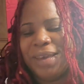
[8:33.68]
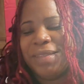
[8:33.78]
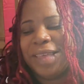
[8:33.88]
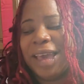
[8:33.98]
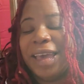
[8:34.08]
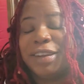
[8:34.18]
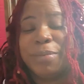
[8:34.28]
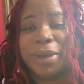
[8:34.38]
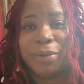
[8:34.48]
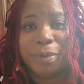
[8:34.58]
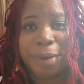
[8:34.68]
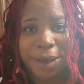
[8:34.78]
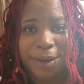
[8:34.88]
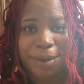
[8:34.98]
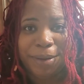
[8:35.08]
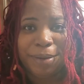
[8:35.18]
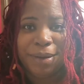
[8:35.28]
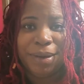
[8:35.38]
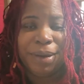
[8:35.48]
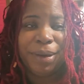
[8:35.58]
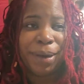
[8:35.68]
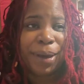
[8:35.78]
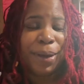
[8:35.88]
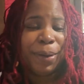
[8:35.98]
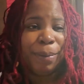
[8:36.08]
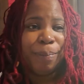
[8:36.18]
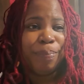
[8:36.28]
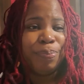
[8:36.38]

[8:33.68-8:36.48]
they had to be repaired. And